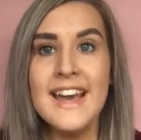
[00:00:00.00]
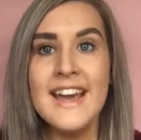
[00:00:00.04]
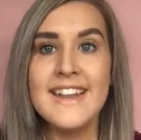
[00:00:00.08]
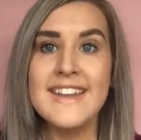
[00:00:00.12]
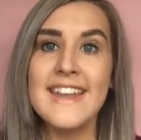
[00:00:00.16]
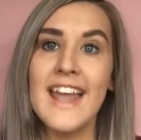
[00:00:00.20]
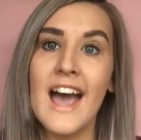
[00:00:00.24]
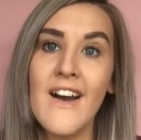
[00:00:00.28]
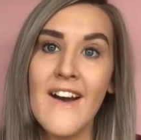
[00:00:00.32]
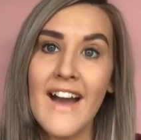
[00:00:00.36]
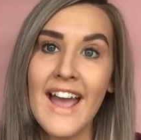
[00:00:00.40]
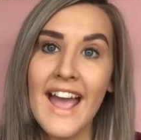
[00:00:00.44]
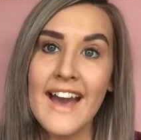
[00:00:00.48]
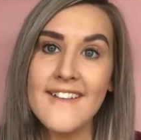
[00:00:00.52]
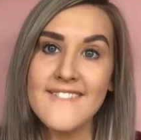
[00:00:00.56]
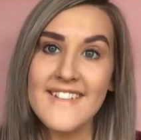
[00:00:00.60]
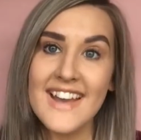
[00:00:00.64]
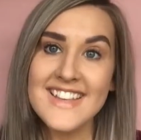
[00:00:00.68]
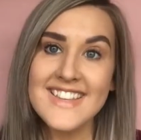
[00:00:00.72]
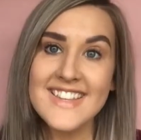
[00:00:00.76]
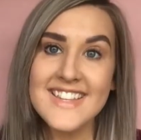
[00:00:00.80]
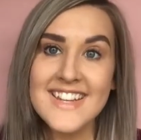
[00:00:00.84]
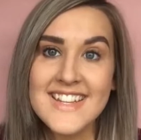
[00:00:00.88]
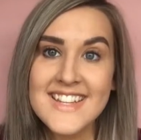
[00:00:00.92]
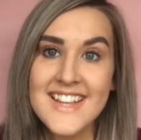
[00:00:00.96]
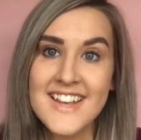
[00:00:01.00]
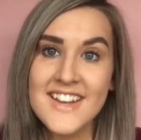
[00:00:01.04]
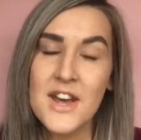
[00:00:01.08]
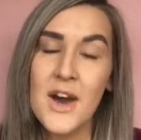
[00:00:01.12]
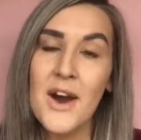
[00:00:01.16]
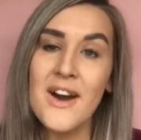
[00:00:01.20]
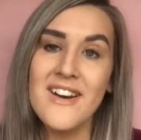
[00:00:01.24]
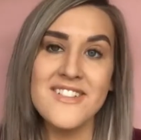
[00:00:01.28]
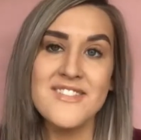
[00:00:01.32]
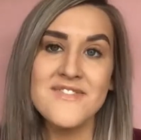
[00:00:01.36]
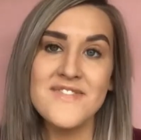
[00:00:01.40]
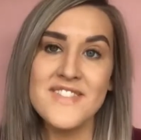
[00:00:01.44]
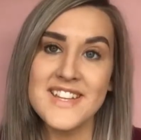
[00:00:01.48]
Now, I have actually done a
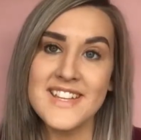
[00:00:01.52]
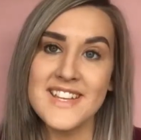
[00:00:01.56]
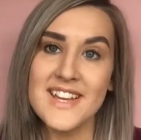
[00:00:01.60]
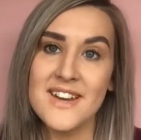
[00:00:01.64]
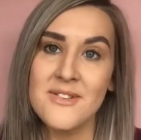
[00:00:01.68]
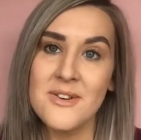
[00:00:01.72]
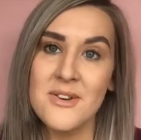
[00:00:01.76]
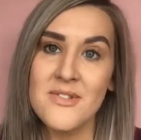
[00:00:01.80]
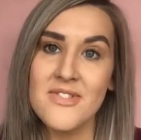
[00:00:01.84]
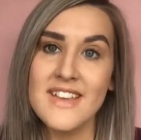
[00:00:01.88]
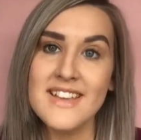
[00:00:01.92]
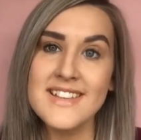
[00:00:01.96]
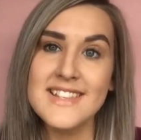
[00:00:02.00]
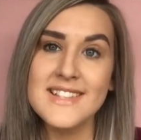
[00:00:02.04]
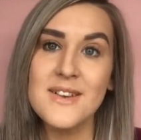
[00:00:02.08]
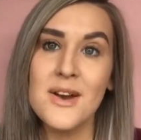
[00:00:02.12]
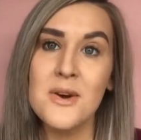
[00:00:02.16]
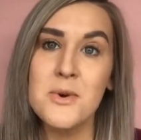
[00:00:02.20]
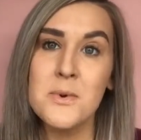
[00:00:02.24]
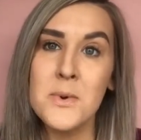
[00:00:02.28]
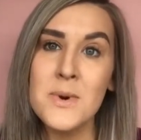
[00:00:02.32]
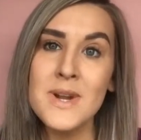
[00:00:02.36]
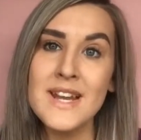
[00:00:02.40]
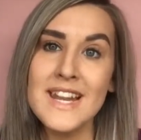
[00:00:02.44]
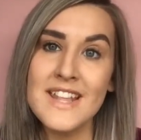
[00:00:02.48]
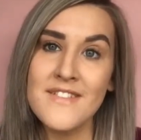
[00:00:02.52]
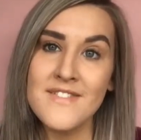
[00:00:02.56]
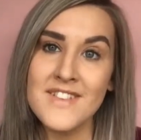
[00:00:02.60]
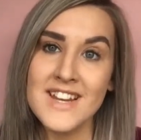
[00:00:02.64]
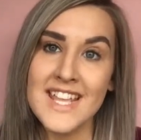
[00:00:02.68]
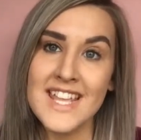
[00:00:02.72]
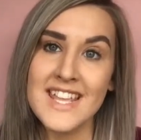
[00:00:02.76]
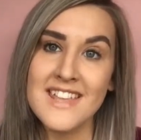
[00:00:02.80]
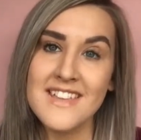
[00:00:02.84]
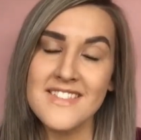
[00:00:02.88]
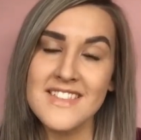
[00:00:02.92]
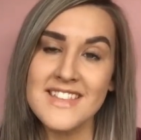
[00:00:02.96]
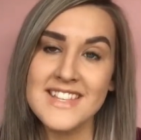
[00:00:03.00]
whole video on this, so I will leave a
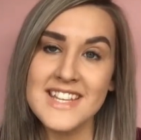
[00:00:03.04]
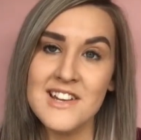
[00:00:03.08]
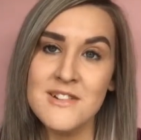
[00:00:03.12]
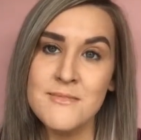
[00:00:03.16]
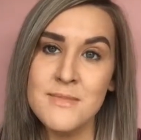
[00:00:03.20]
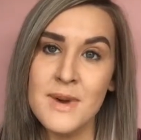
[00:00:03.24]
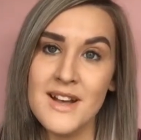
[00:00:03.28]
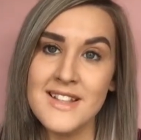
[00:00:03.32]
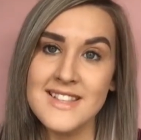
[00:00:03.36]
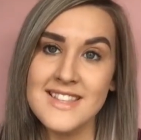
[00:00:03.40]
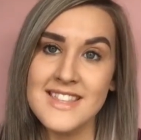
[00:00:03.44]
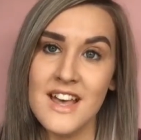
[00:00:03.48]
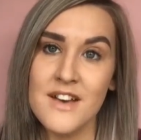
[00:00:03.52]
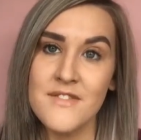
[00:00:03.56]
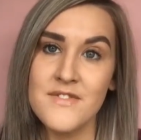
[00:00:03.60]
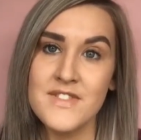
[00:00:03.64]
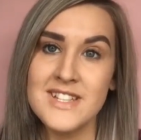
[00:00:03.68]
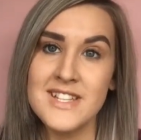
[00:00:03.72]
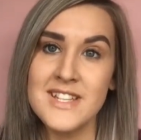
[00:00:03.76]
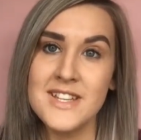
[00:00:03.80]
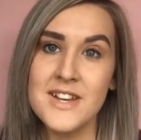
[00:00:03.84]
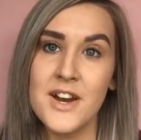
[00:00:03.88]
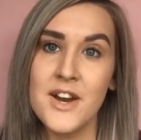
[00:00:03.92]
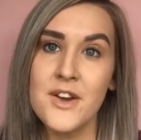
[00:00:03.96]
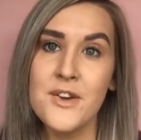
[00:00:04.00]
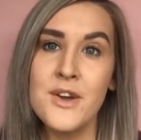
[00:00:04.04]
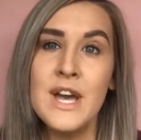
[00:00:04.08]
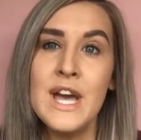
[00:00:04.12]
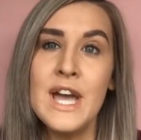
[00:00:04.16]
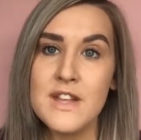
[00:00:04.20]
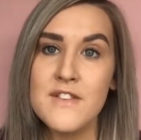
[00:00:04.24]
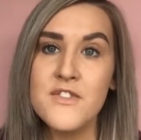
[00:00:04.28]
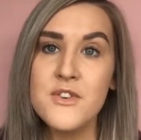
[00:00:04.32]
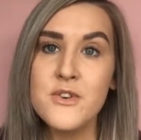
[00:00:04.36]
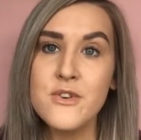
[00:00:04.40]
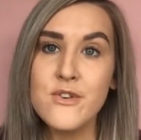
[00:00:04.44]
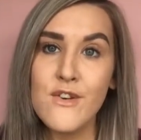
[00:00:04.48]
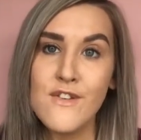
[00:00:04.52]
link in the down bar to that video.
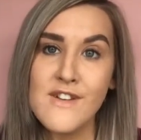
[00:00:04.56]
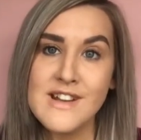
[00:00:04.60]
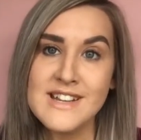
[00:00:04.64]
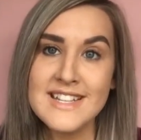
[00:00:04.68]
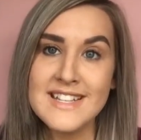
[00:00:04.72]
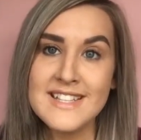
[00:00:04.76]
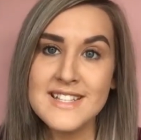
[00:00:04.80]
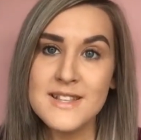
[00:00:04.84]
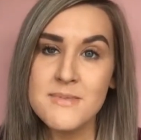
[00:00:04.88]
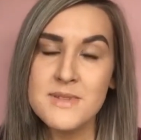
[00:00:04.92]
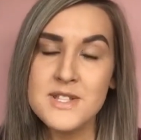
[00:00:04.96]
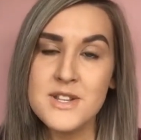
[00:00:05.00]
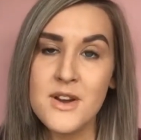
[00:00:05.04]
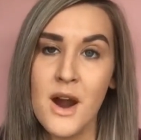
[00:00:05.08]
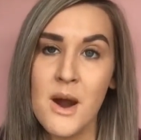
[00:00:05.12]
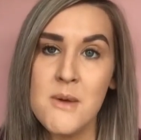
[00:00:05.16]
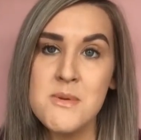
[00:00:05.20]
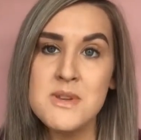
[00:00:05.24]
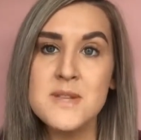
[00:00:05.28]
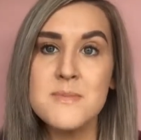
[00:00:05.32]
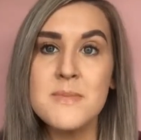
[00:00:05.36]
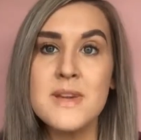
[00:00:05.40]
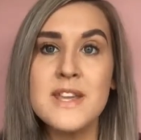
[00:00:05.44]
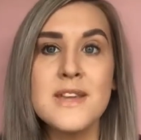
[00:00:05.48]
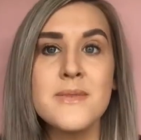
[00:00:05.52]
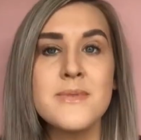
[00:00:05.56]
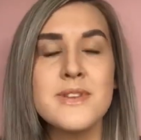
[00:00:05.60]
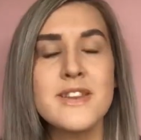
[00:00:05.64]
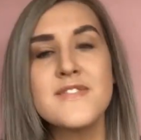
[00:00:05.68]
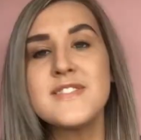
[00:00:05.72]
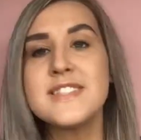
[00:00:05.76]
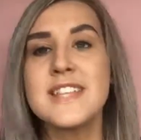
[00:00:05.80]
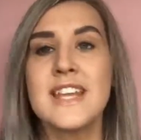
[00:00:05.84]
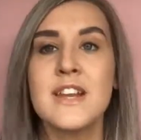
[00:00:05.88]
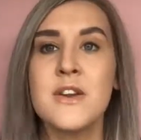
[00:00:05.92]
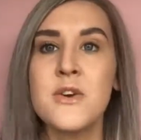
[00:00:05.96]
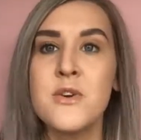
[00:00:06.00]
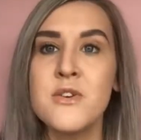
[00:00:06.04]
If you're already subscribed to me, you would have
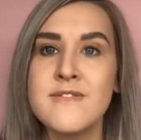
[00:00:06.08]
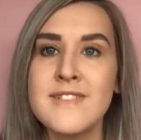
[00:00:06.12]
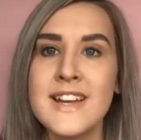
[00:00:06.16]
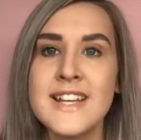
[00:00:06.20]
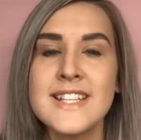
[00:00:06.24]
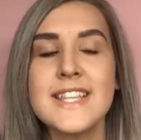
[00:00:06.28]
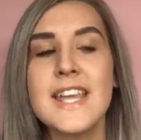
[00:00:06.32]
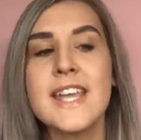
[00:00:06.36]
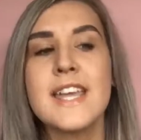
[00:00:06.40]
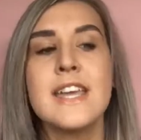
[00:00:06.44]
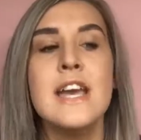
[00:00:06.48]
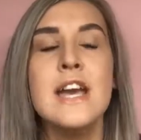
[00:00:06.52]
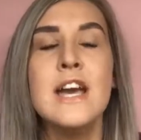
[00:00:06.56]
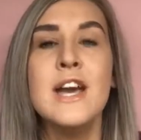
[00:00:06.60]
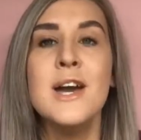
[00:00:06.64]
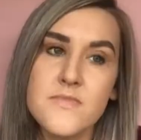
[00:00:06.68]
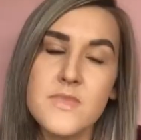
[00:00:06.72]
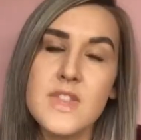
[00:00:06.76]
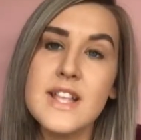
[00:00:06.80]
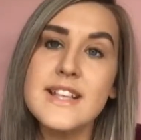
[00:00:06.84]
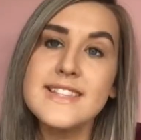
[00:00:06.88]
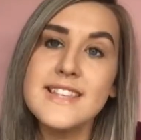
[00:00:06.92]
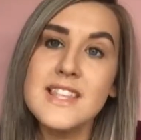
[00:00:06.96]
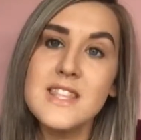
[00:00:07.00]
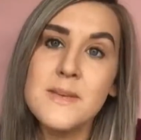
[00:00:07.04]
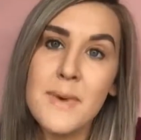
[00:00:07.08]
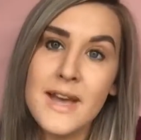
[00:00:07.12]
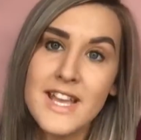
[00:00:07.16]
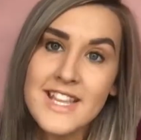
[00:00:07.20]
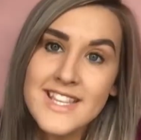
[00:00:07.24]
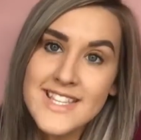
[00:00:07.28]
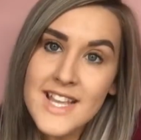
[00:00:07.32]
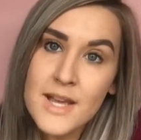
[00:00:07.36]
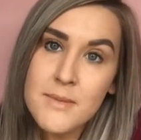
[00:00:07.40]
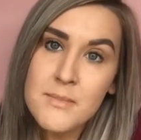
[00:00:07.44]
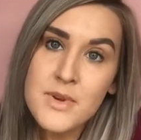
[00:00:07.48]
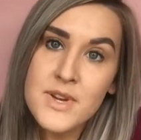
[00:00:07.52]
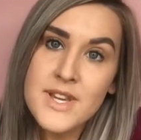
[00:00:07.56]
seen it already. So the
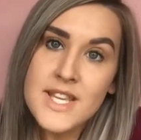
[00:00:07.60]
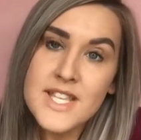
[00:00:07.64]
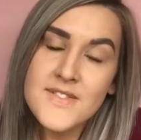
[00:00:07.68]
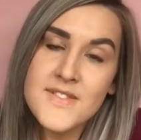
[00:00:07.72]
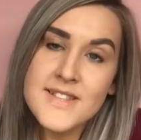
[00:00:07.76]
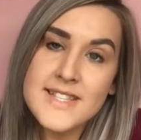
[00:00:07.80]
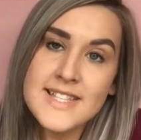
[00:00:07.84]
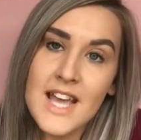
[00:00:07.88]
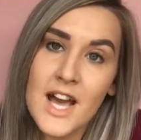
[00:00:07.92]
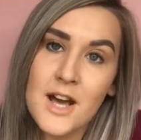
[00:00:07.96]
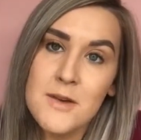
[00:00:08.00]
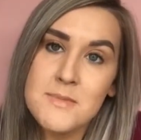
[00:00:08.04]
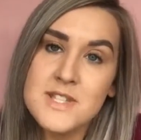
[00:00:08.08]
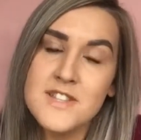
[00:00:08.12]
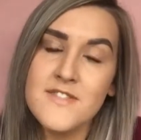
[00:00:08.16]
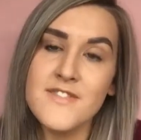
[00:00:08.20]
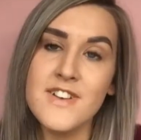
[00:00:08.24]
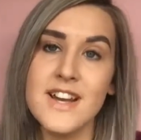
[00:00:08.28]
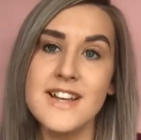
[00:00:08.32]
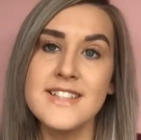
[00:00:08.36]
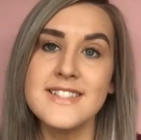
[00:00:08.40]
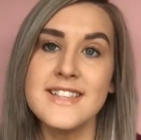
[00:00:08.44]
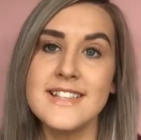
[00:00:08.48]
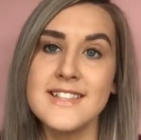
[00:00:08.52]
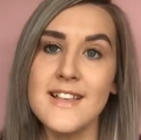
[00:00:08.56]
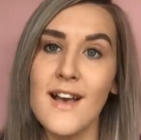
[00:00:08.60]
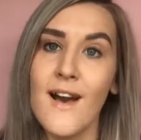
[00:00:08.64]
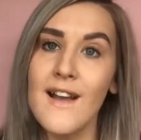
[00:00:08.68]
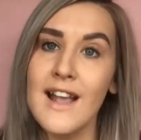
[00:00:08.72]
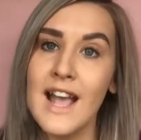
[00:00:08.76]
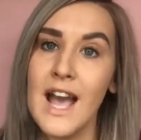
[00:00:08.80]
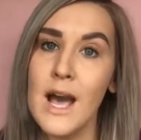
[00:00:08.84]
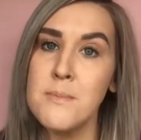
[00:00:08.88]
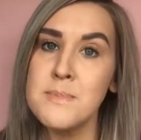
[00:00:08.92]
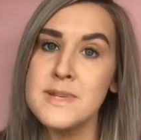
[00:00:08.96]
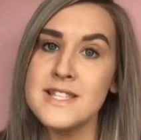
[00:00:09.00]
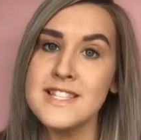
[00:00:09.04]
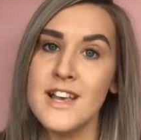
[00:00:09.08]
best shampoos for scalp psoriasis are
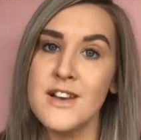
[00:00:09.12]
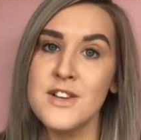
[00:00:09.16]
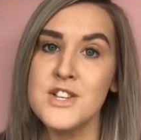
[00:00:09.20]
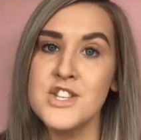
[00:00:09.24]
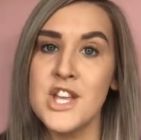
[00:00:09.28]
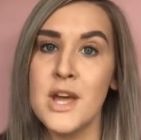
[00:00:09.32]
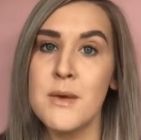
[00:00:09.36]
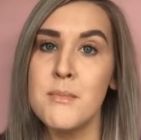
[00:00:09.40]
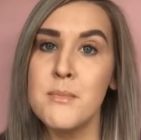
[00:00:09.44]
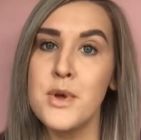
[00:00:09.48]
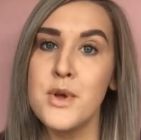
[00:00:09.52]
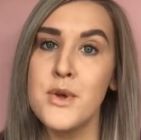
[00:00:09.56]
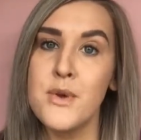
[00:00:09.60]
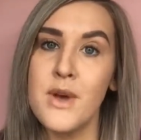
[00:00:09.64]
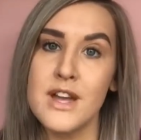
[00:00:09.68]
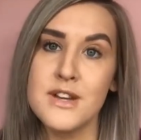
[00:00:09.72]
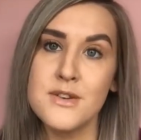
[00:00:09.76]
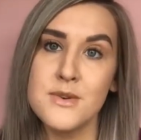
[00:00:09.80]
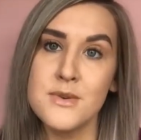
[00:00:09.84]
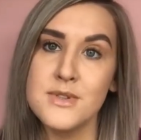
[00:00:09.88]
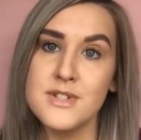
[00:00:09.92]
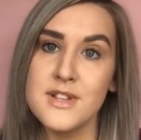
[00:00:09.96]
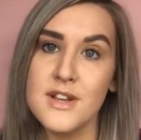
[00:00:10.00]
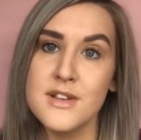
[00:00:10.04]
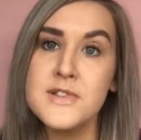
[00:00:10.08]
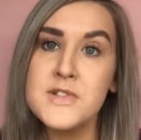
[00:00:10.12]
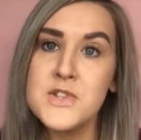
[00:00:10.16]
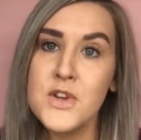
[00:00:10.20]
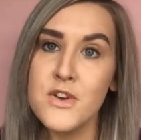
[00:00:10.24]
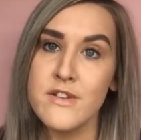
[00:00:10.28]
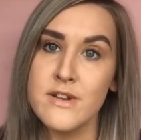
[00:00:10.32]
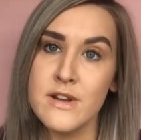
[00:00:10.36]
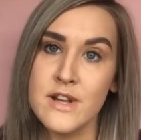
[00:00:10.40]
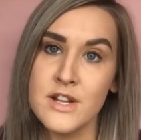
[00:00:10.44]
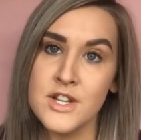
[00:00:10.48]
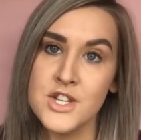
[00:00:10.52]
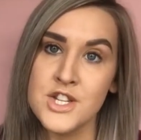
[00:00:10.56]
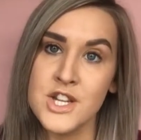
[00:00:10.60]
Capicel shampoo and also
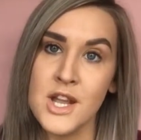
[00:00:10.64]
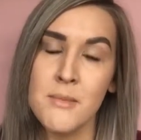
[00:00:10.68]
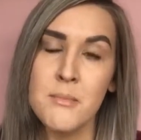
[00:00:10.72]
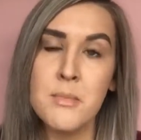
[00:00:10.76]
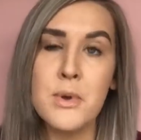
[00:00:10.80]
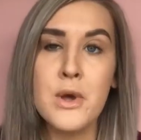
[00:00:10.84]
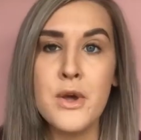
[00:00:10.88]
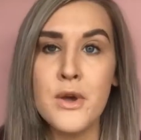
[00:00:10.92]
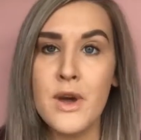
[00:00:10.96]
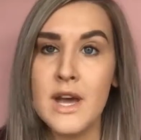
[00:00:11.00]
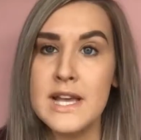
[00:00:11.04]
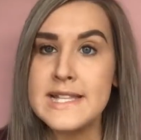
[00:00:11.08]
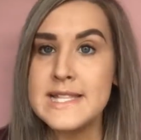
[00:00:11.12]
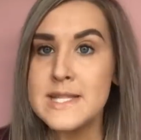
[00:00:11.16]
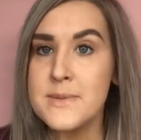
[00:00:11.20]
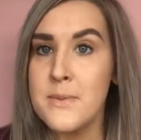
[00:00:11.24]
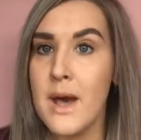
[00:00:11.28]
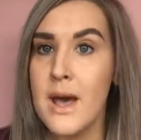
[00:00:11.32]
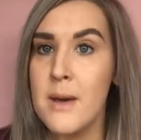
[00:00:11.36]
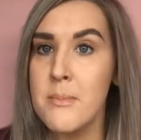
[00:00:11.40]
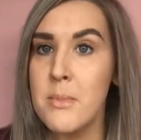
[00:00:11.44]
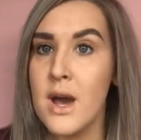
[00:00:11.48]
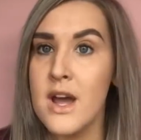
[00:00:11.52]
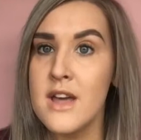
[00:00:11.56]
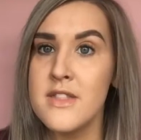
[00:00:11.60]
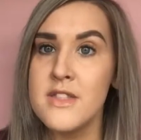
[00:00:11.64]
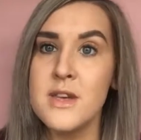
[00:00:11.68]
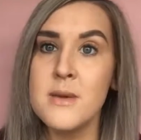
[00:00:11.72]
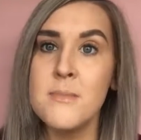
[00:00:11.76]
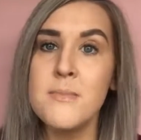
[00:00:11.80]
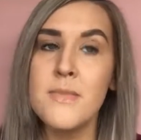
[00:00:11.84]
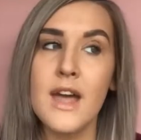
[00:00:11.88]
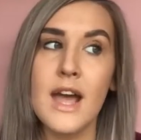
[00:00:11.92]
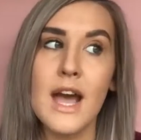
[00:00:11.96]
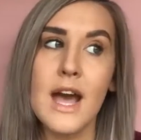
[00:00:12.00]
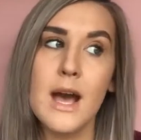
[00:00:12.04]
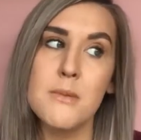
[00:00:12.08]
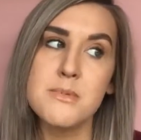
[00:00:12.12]
Psorian shampoo. I swear by them,
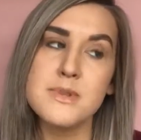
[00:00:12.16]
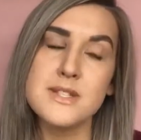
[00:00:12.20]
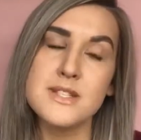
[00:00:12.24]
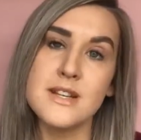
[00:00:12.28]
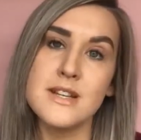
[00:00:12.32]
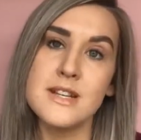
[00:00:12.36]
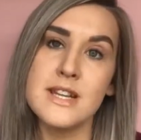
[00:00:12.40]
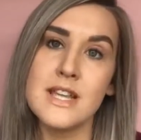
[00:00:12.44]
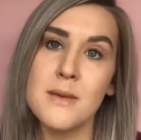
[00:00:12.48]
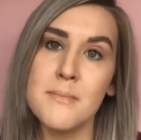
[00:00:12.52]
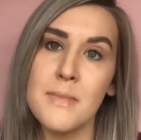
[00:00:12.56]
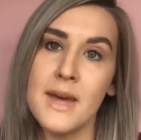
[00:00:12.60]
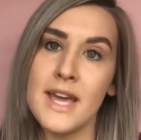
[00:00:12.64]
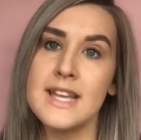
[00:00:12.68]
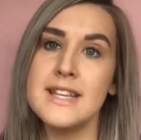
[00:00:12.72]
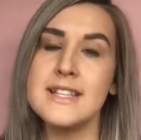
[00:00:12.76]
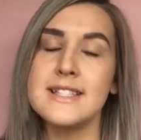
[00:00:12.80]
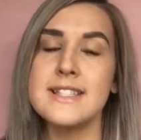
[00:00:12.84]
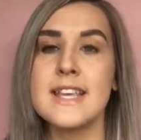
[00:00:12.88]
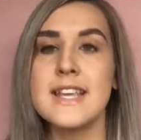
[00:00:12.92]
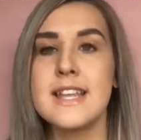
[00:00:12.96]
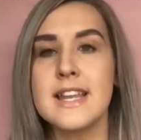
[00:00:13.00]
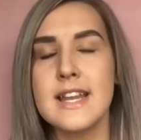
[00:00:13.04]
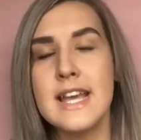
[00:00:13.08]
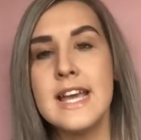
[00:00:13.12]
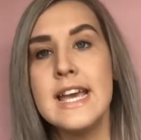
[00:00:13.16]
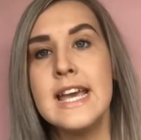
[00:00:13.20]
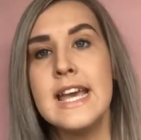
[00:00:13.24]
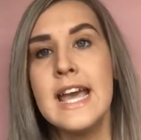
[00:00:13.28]
they're absolutely amazing.